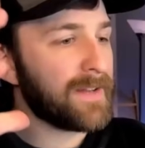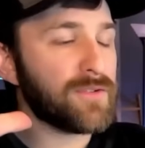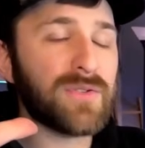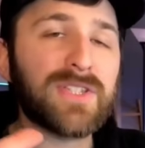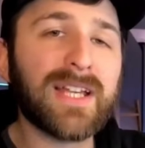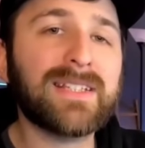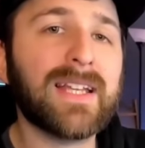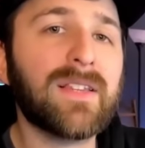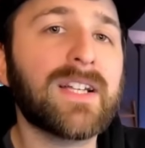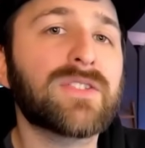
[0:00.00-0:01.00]
And if you set
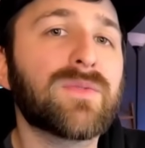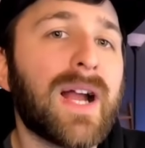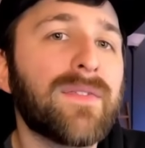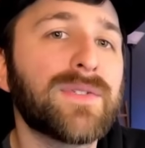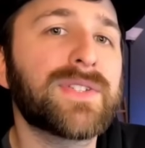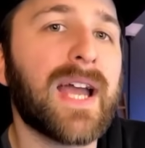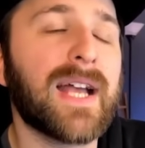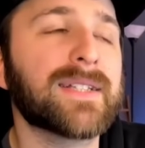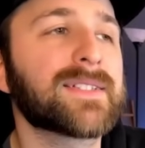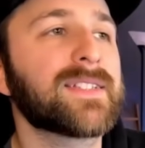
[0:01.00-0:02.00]
deadlines around those
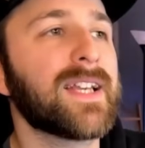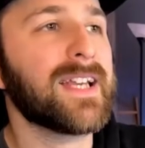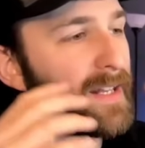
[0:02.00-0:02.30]
tasks,